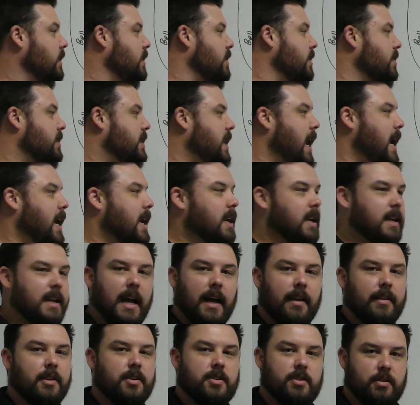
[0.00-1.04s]
you're taking it
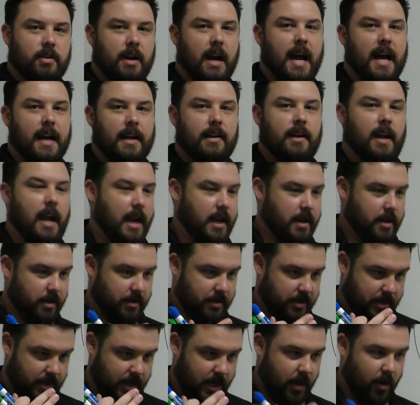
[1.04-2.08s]
down the track and
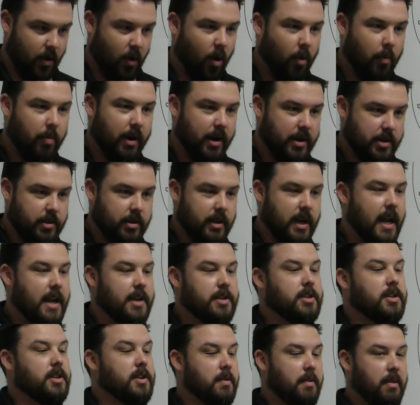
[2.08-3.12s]
you're seeing an oil pressure
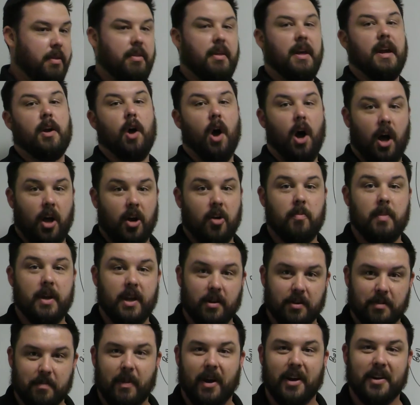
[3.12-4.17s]
gauge and you think
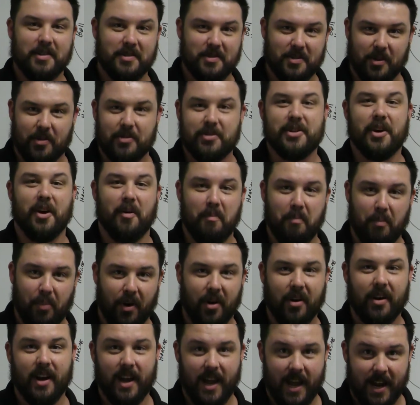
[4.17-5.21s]
Autometer might have sold you a
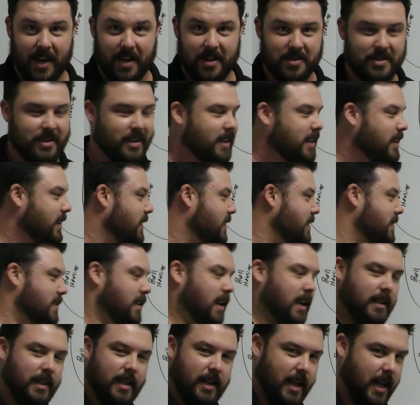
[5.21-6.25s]
bunk gauge. It's
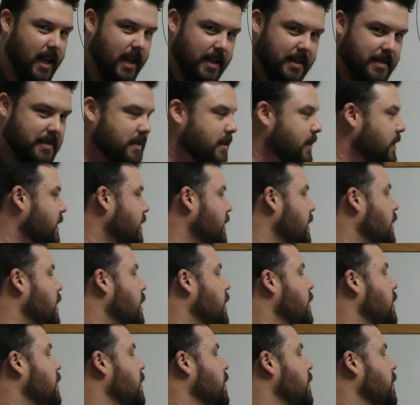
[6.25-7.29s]
not the case.
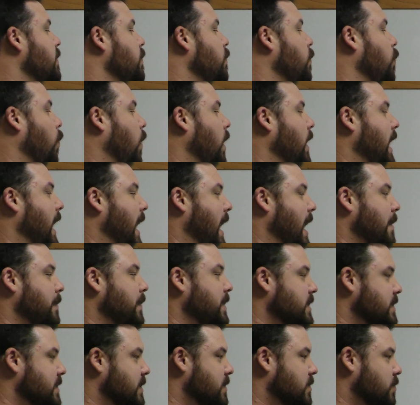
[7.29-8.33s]
What
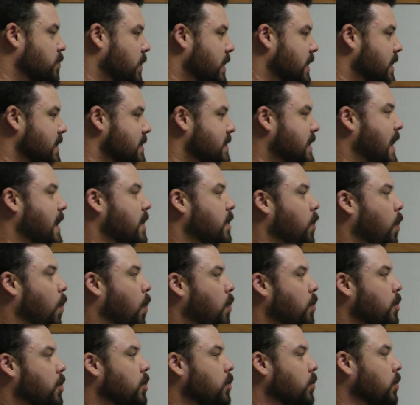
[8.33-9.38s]
happens is when this had an
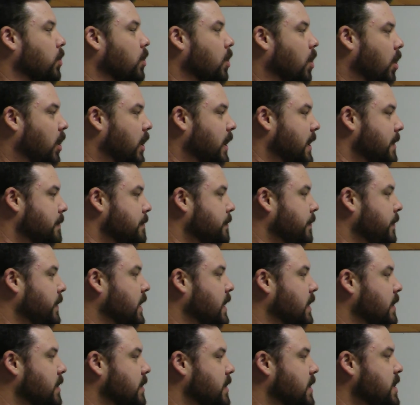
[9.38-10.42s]
oil cooler on it,
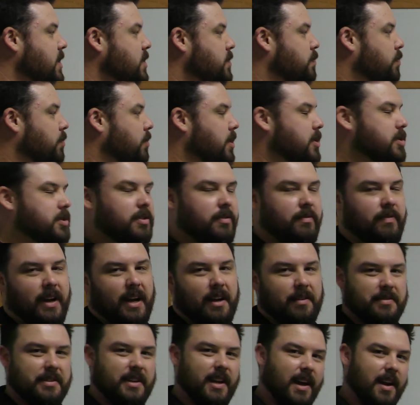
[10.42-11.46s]
these pressure
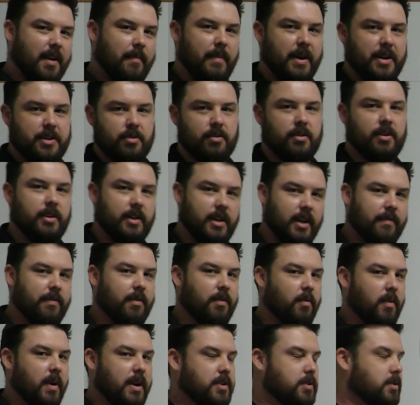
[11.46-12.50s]
valves kind of measured a
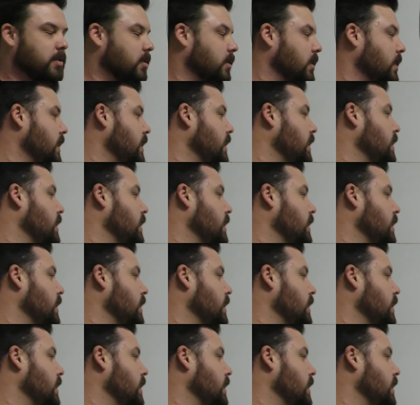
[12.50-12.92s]
differential.